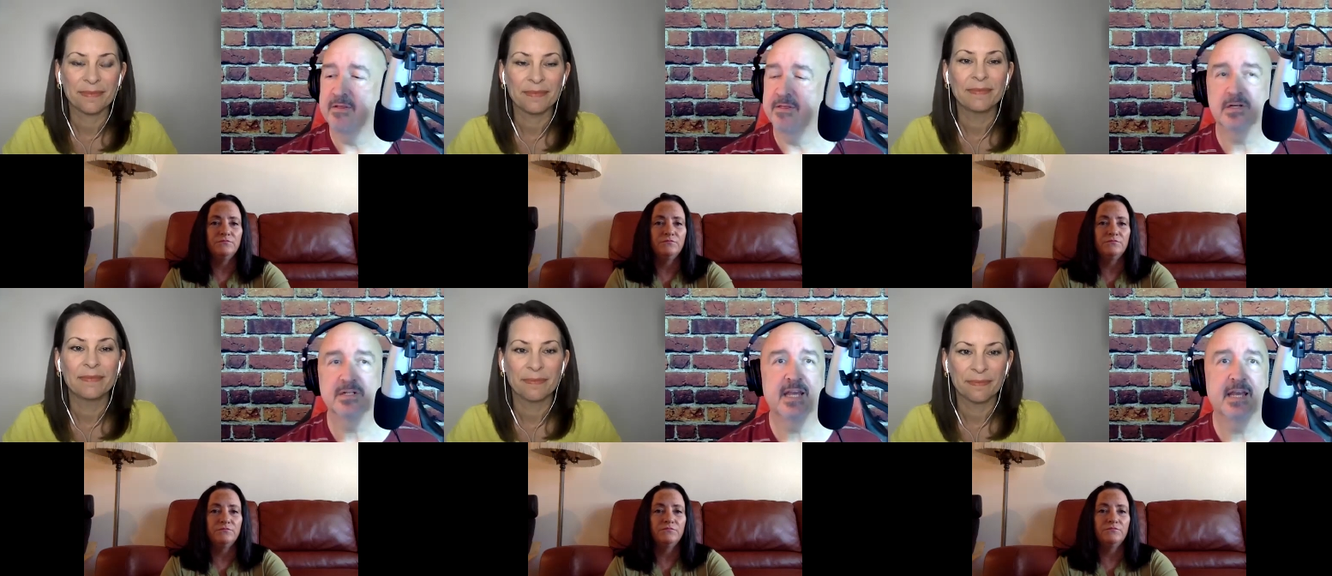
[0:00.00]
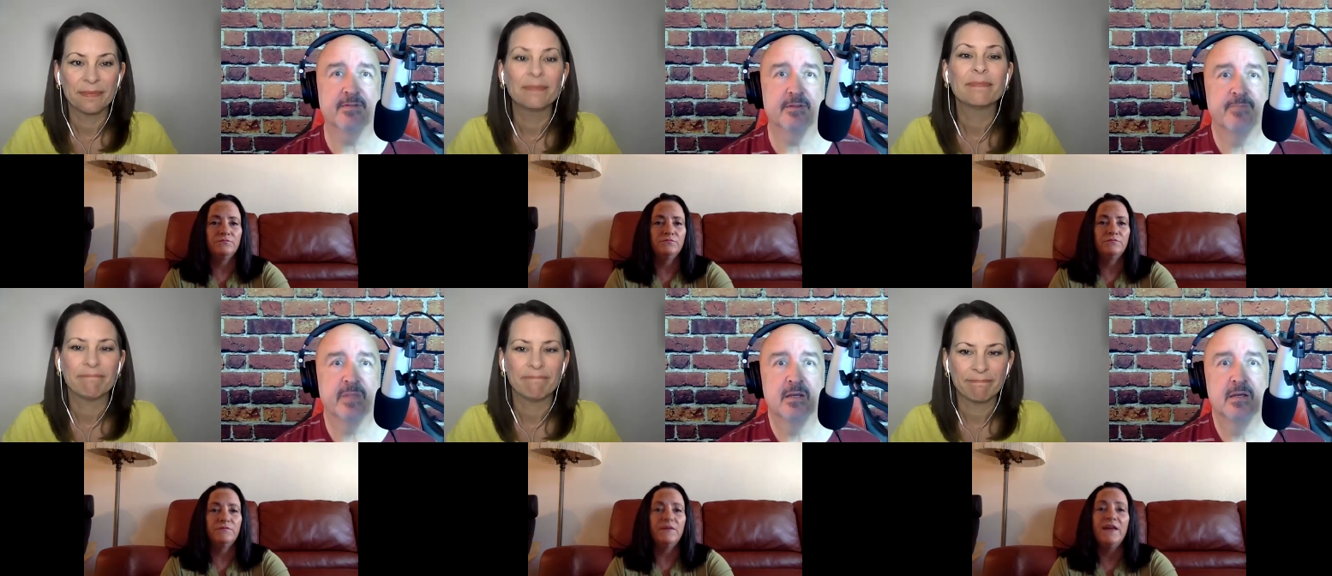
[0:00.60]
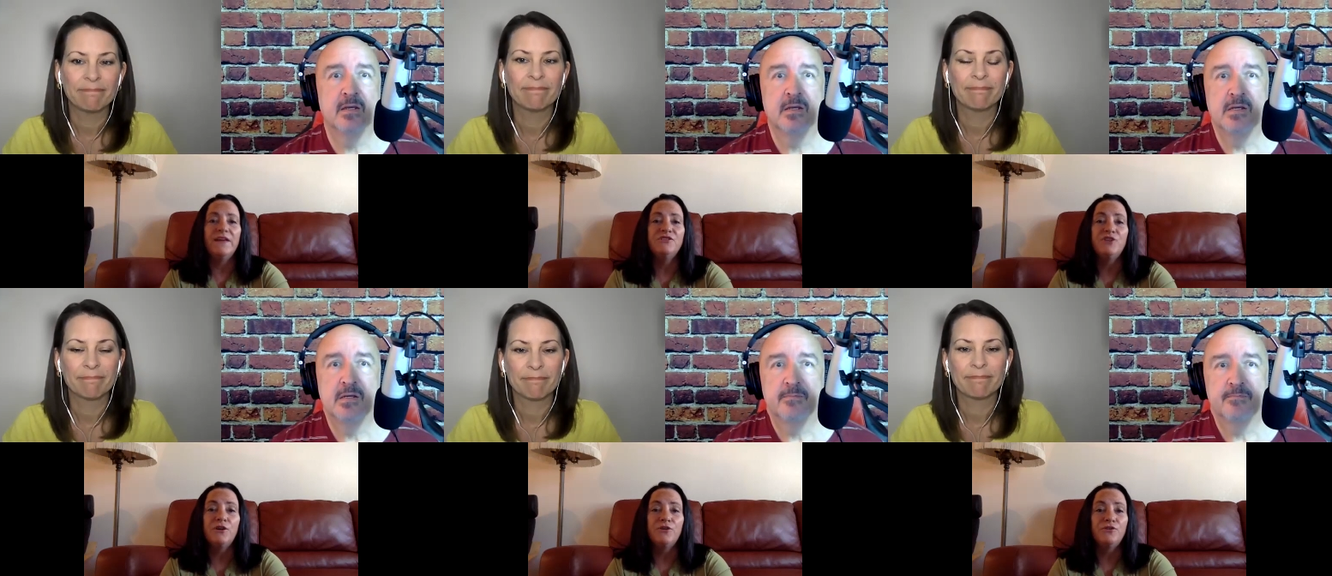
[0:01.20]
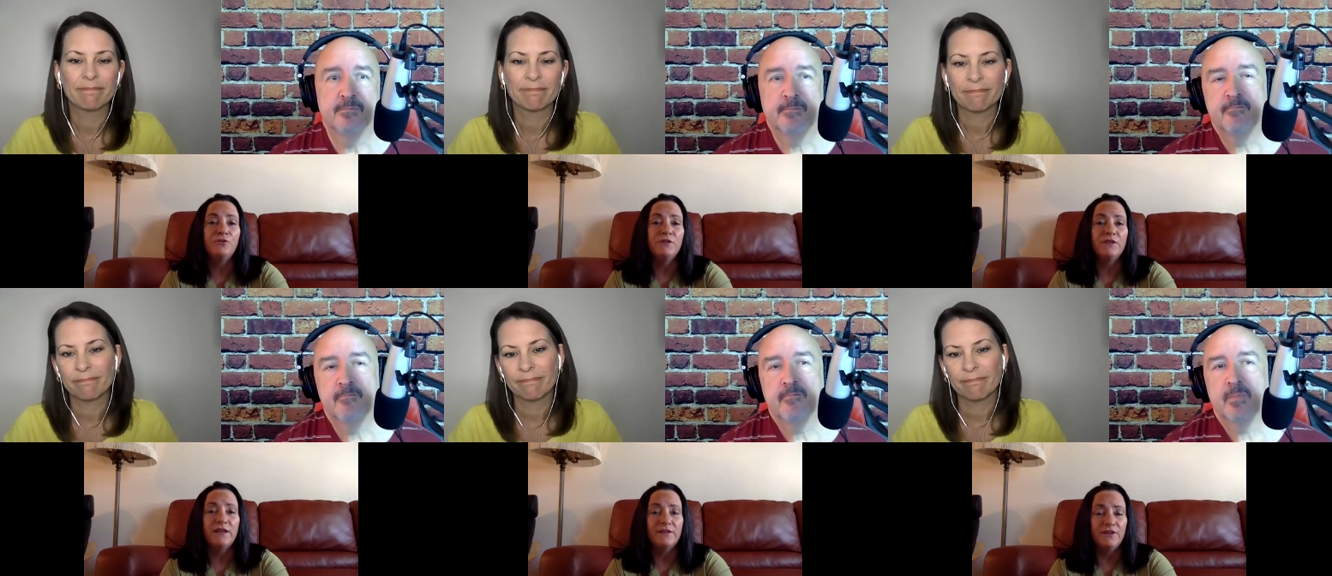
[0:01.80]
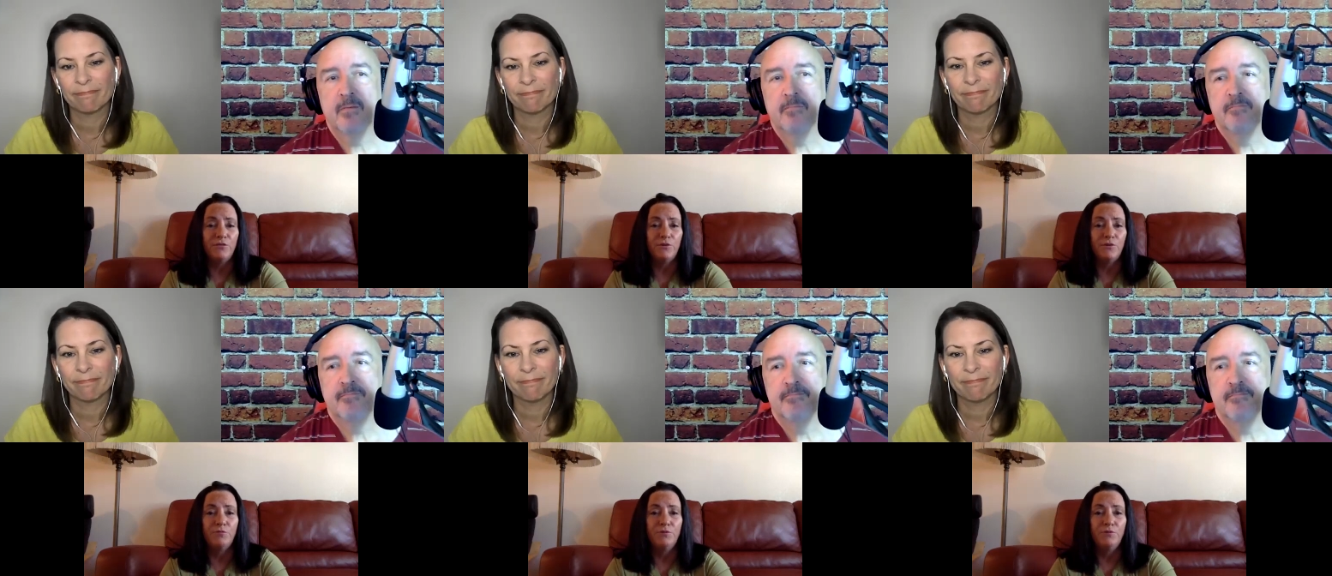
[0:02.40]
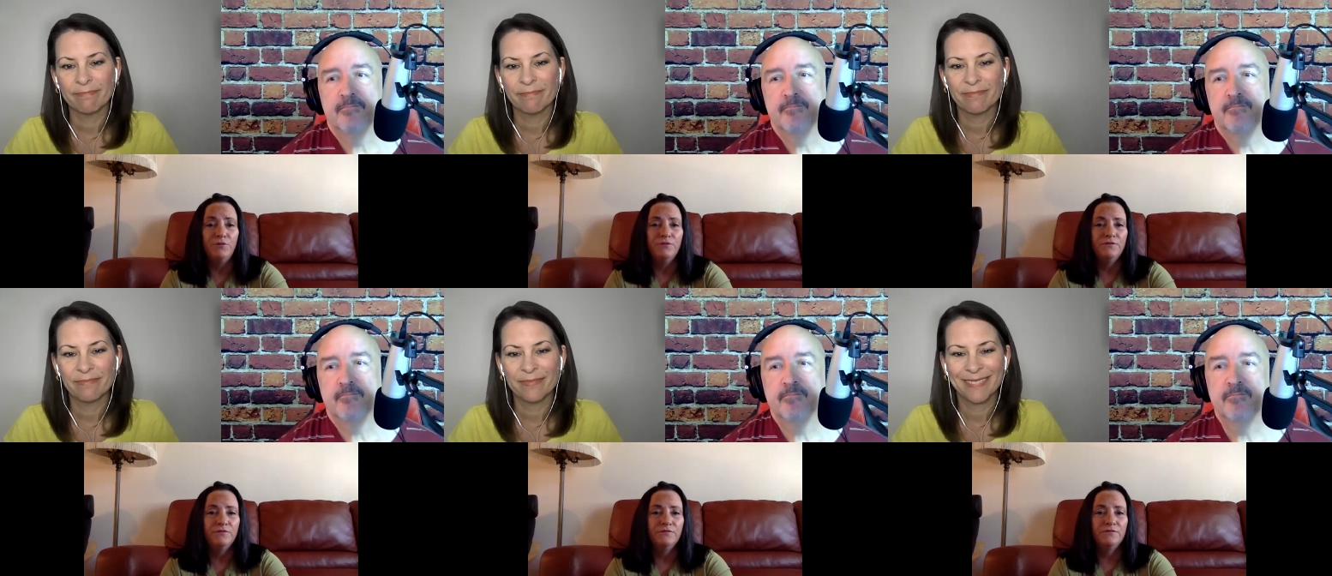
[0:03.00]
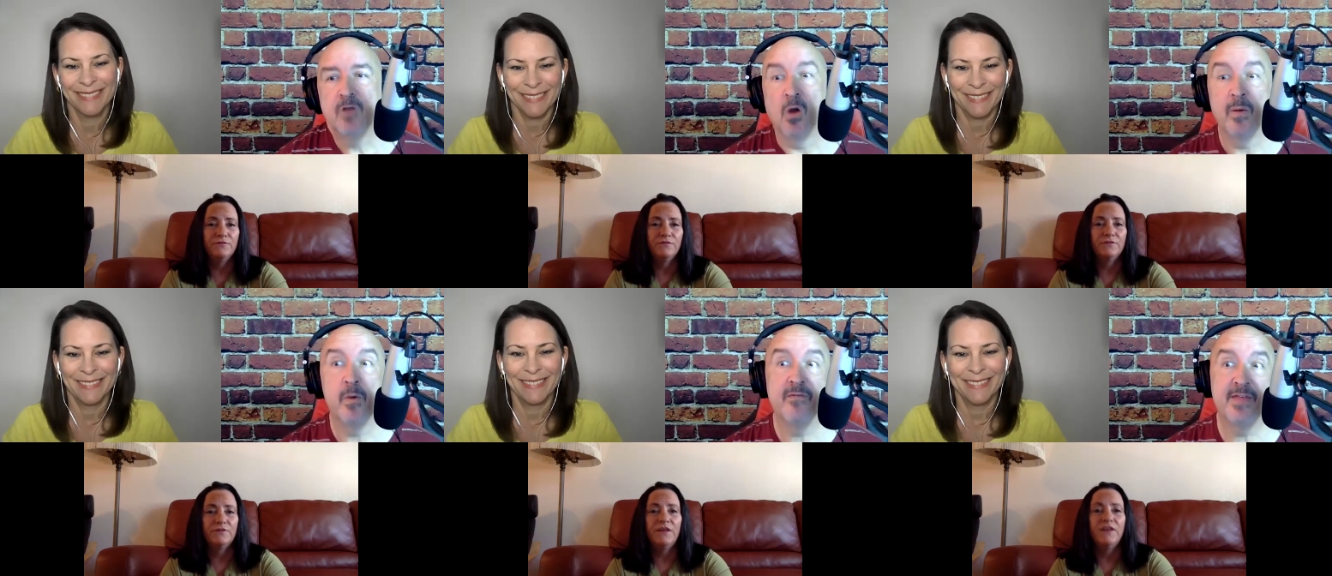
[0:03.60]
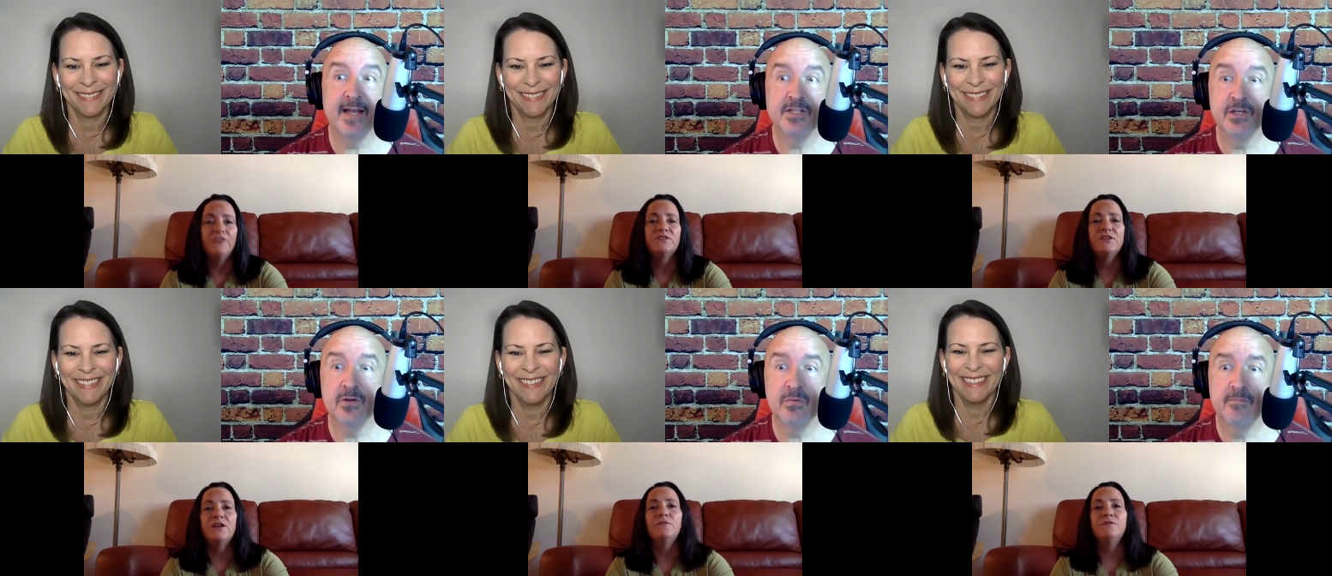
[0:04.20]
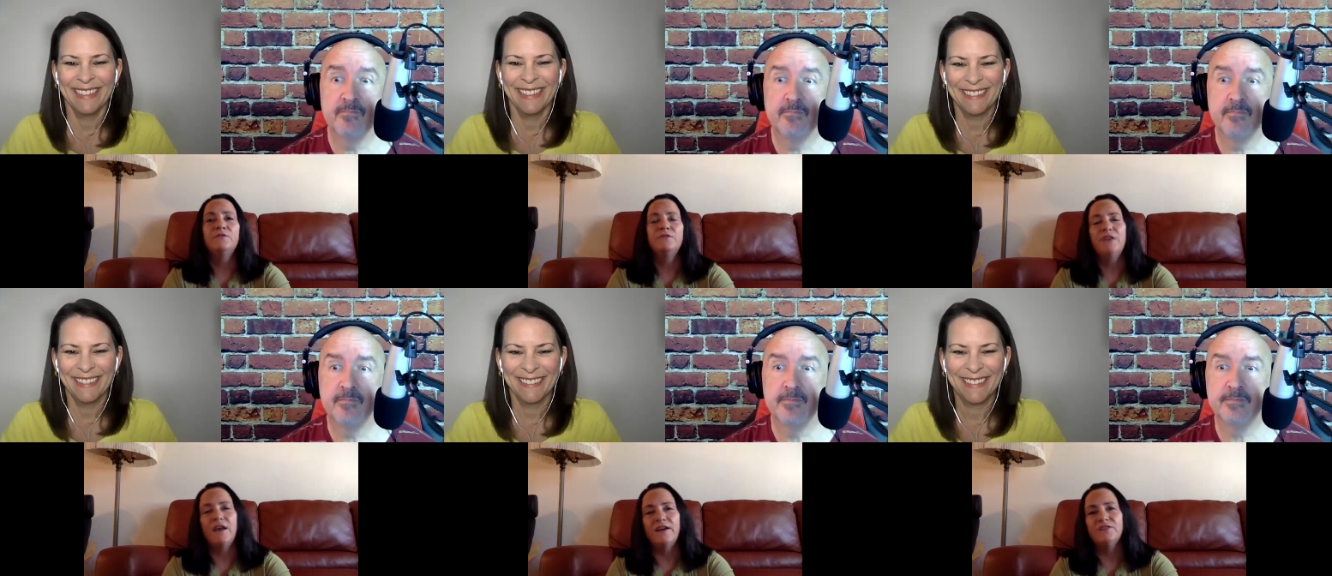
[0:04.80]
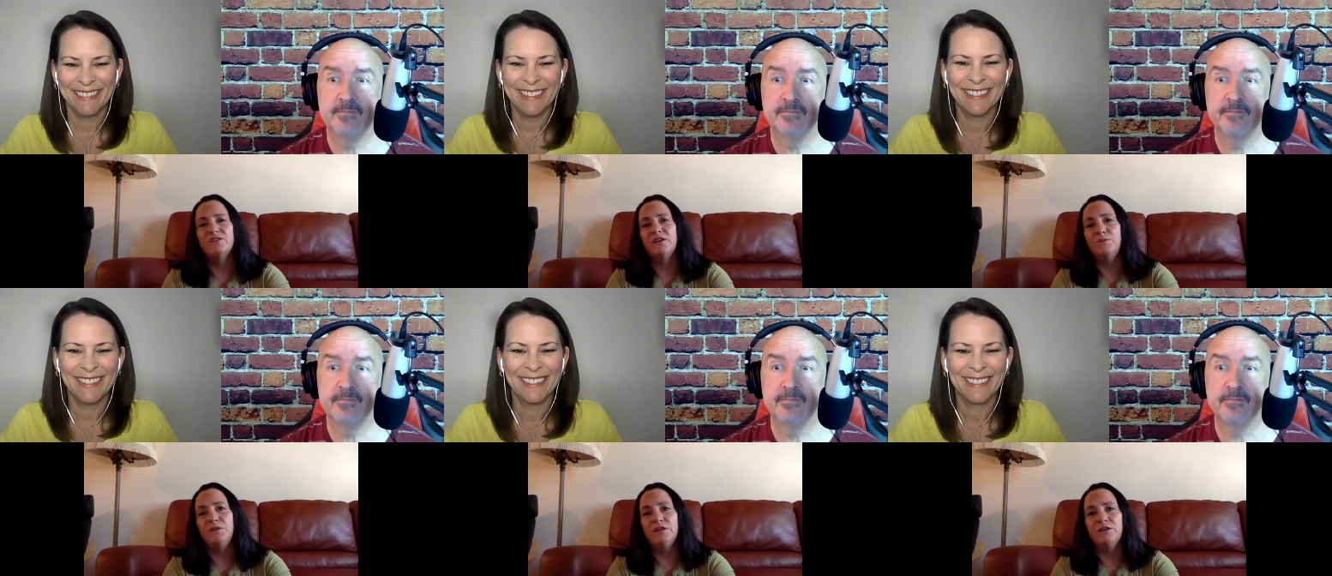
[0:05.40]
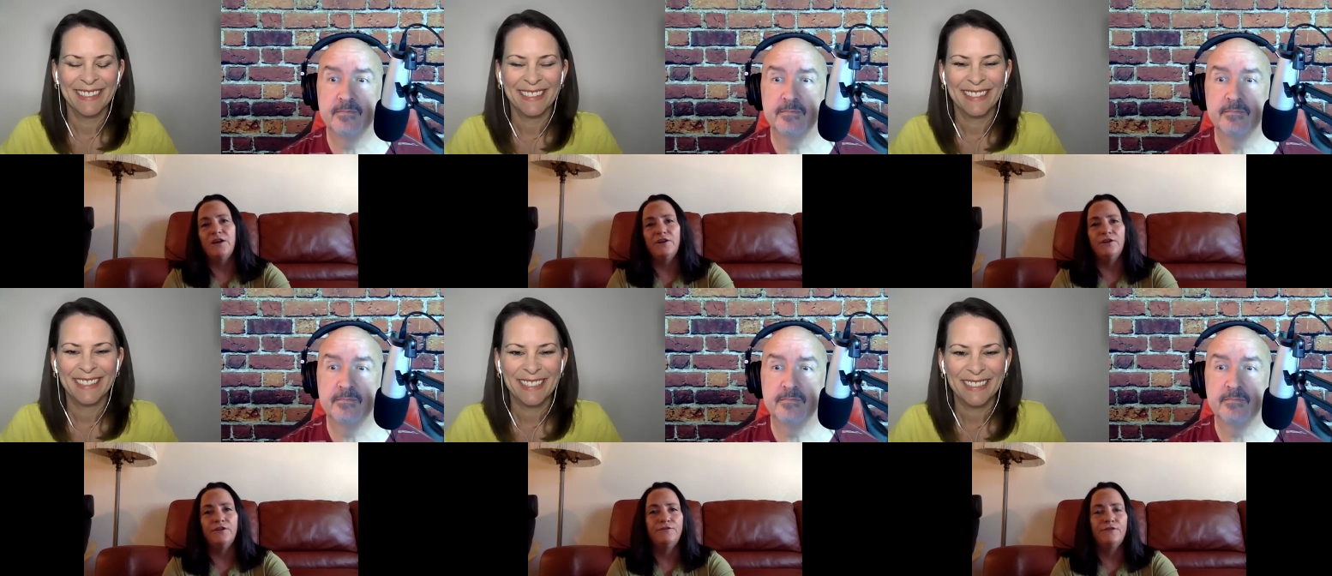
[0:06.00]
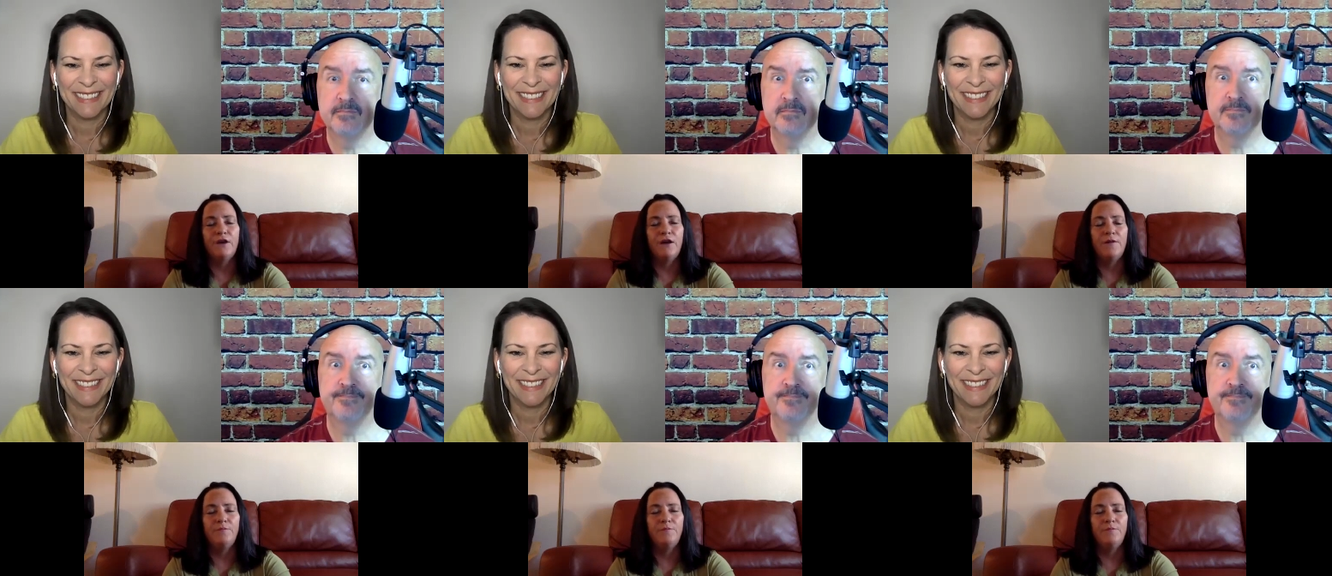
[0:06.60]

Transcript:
Speaker 1: the 13th.
Speaker 2: And our ukulele group.
Speaker 1: Are we moving it's that too? Gonna,
Speaker 2: yeah, it's going to be kind of um,